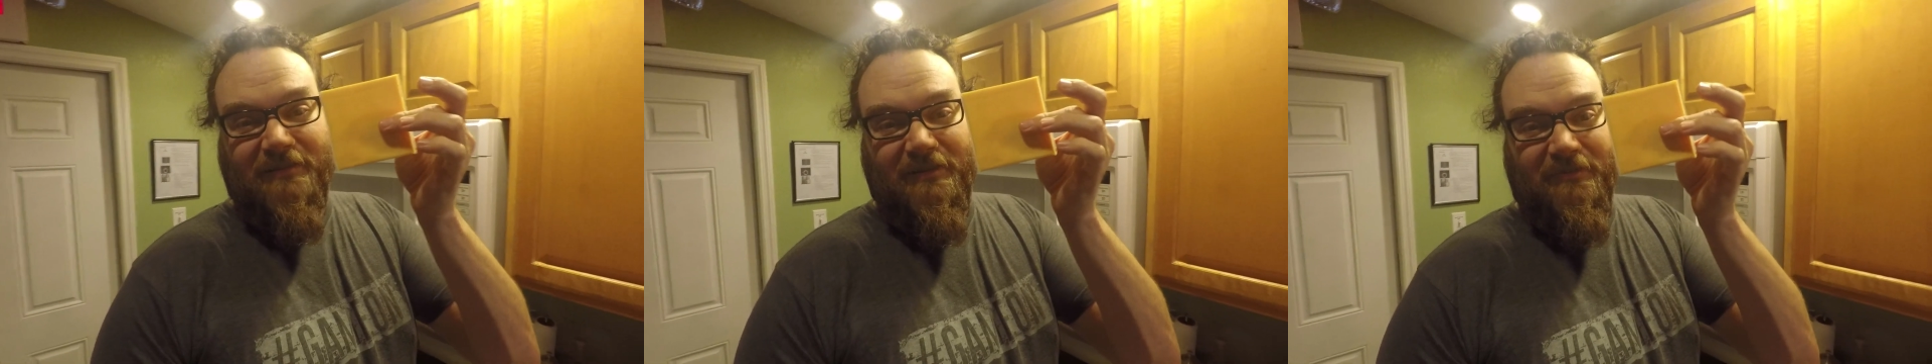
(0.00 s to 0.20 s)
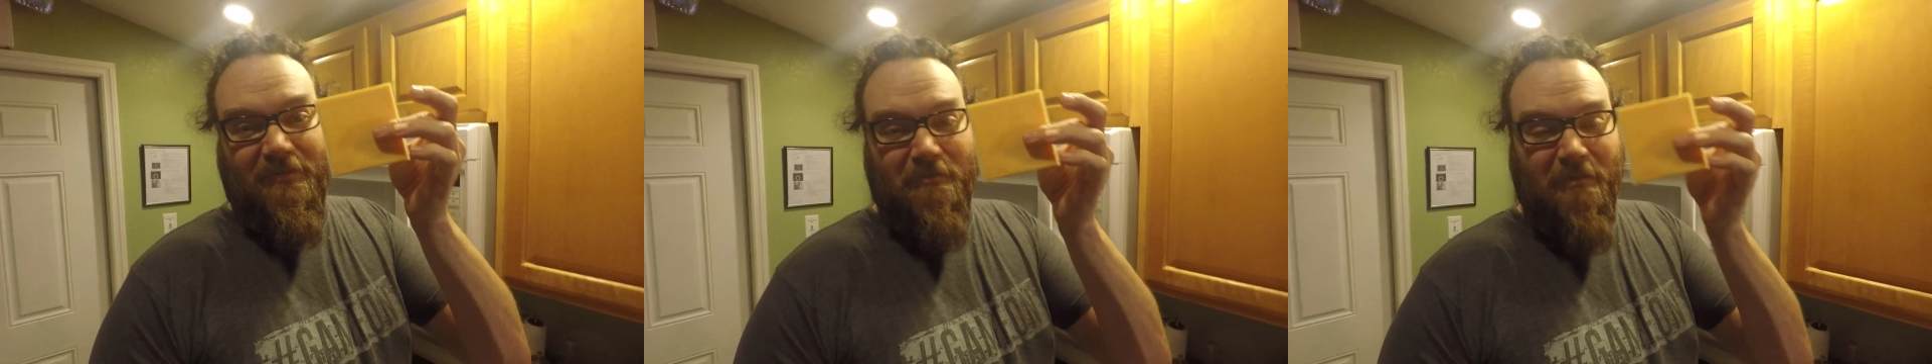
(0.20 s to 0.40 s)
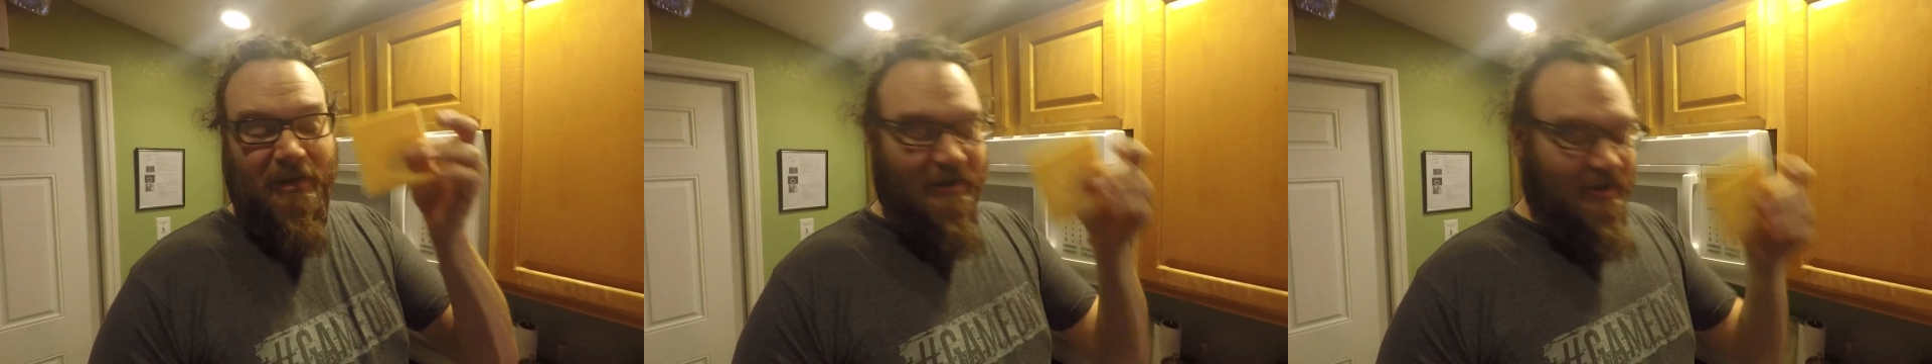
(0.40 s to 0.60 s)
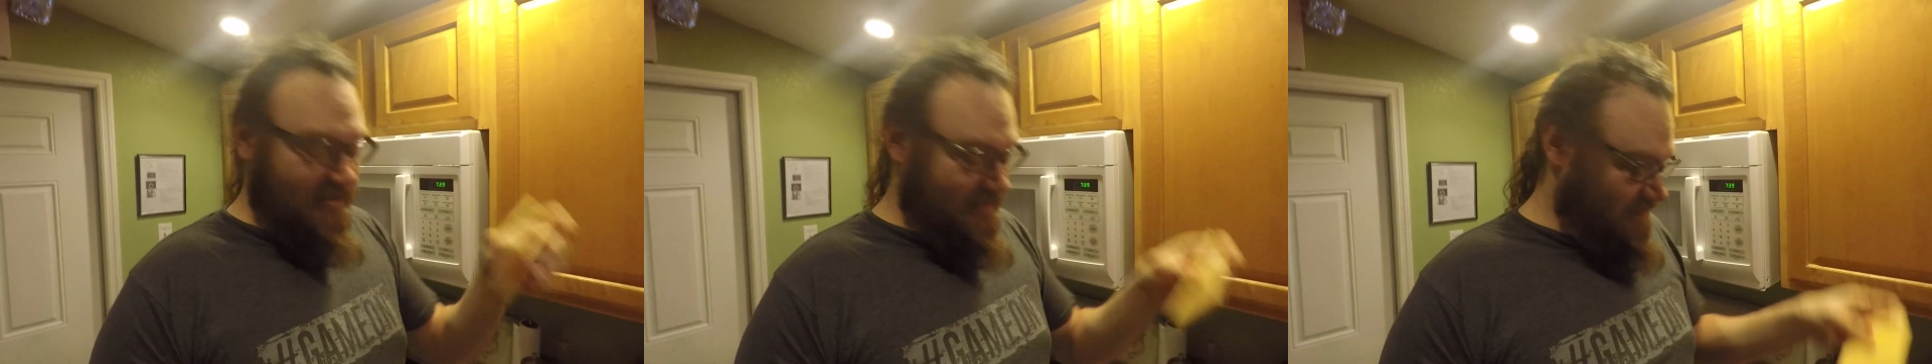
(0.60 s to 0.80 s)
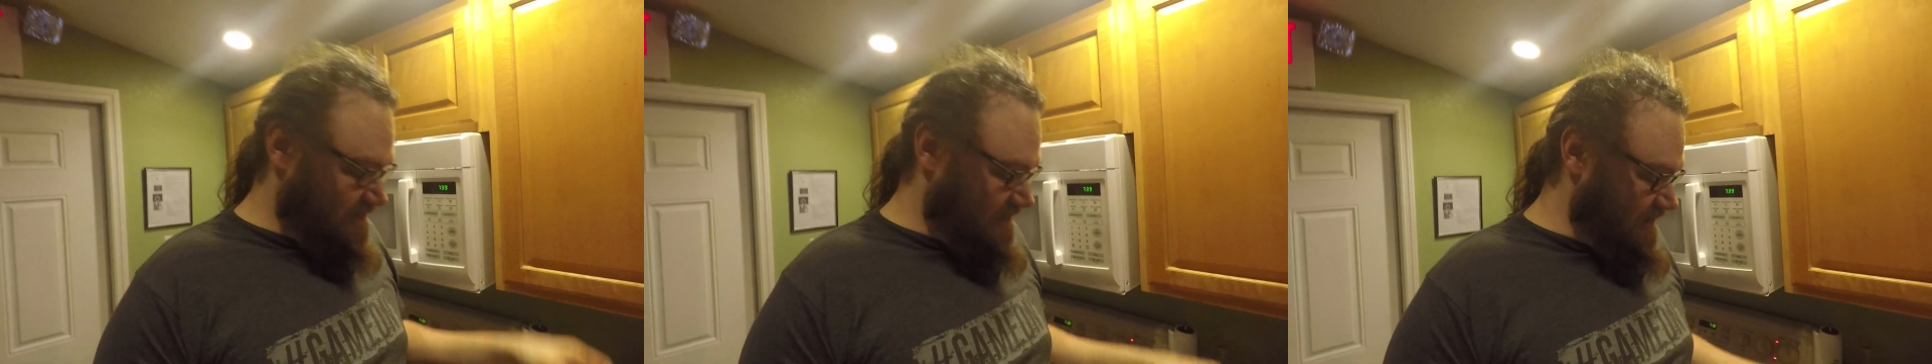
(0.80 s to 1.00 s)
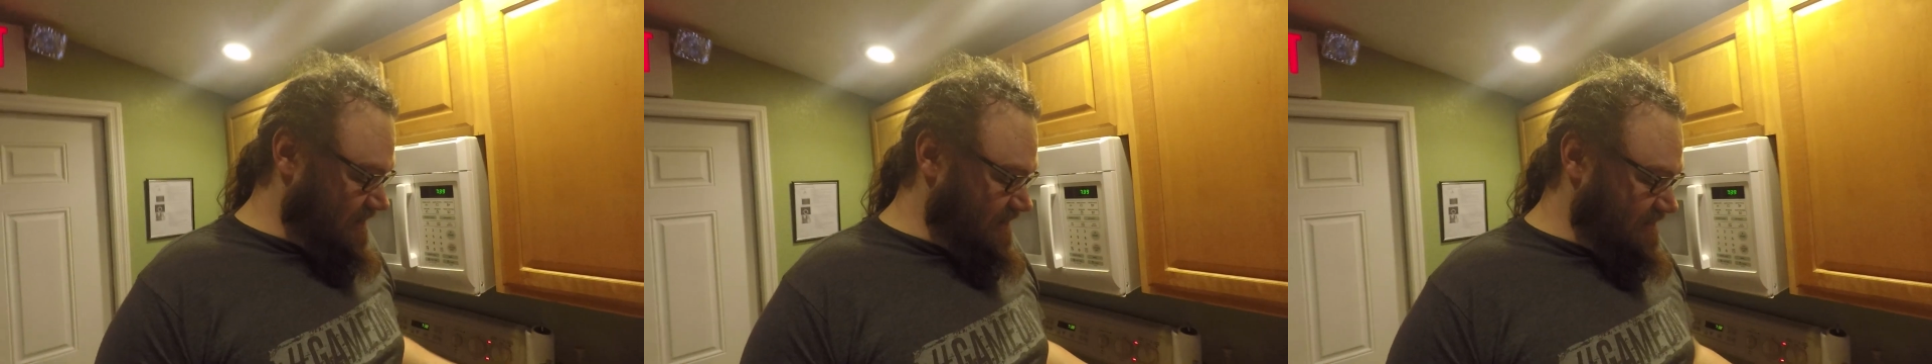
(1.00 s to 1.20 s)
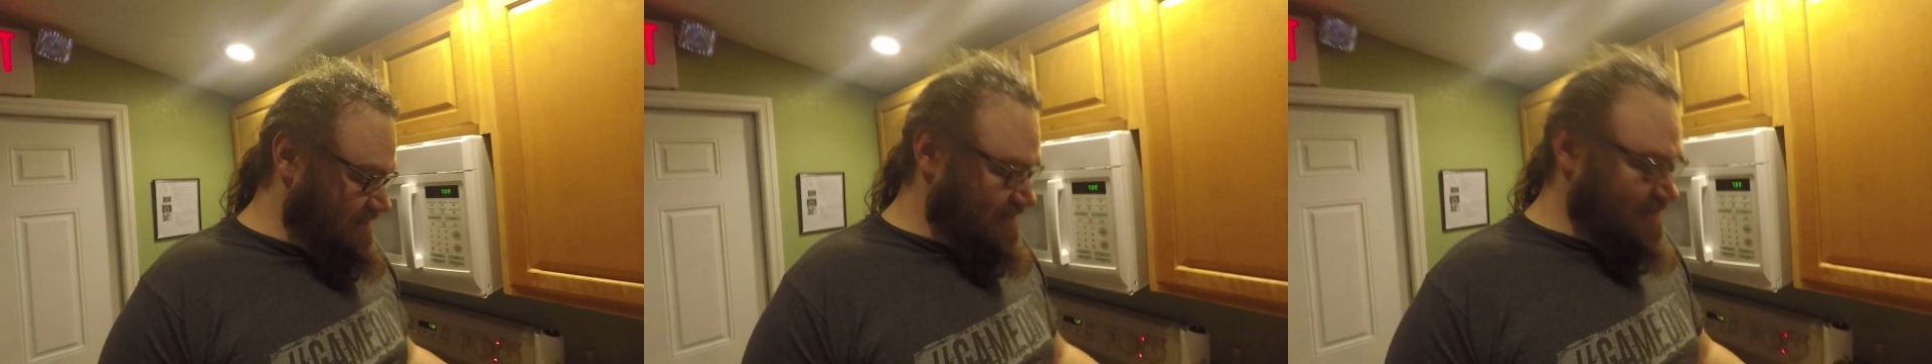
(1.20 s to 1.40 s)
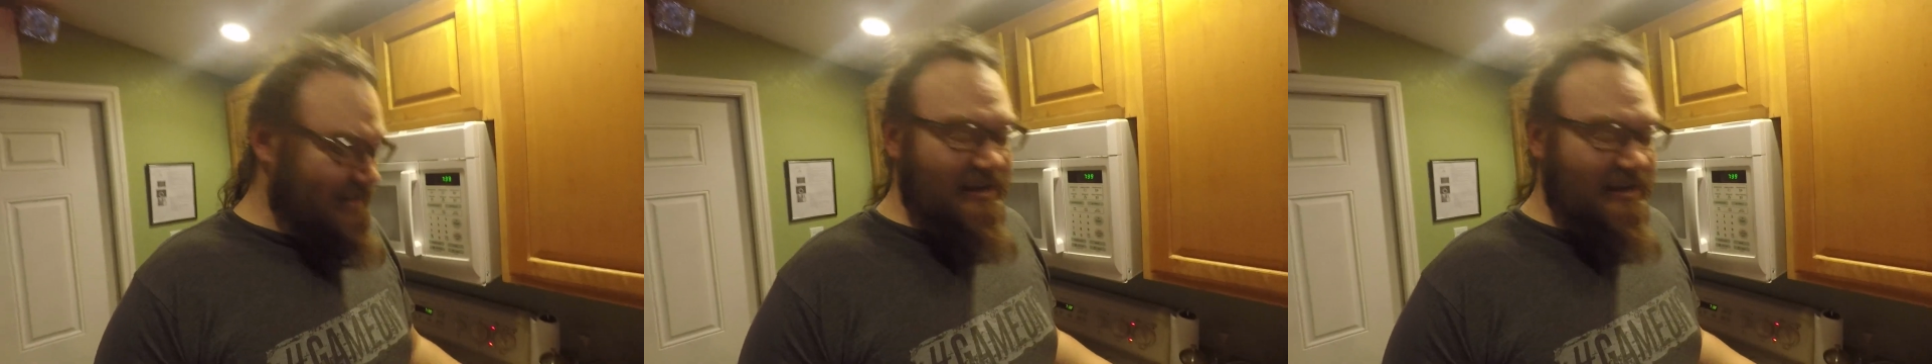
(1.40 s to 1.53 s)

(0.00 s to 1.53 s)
of American cheese.